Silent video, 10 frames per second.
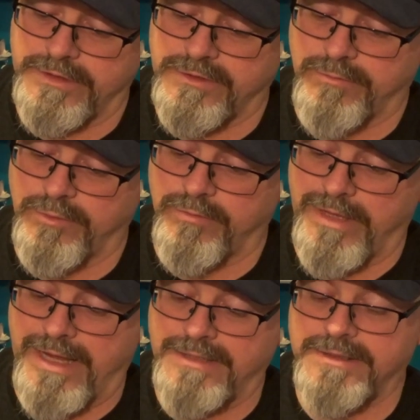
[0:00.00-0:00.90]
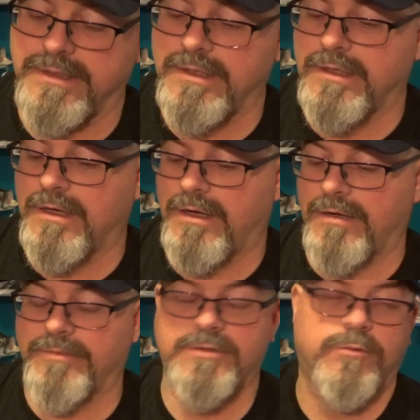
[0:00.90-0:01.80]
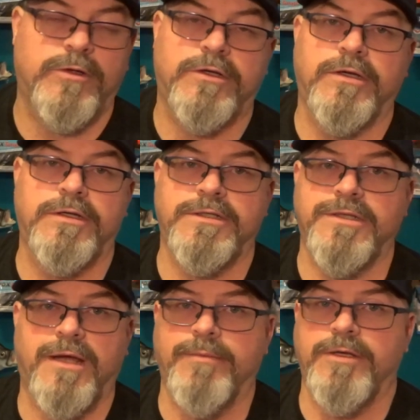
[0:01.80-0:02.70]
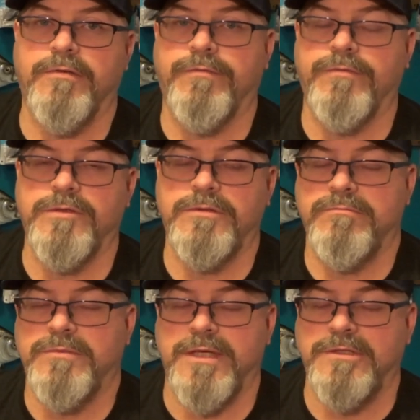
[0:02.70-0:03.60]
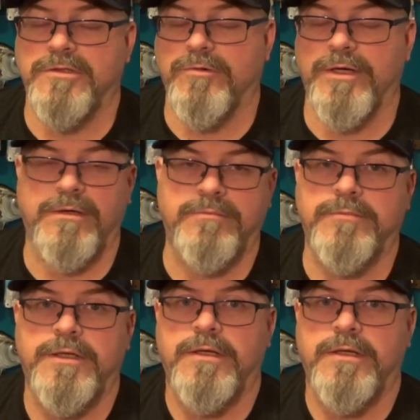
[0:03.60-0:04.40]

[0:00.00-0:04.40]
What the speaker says: These are blue-blacks. These work good as, I mean, you Texas rig them.